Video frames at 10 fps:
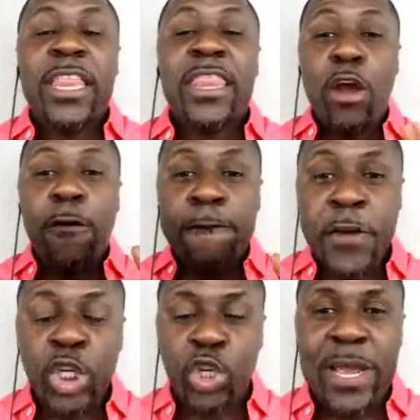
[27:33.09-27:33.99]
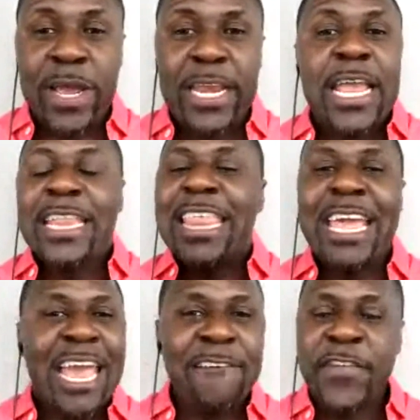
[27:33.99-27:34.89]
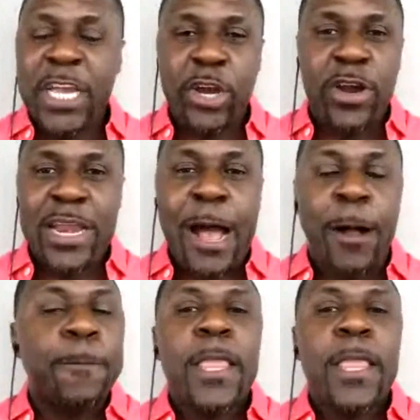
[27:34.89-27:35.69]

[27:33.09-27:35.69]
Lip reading: They are frustrated. They can't figure it out.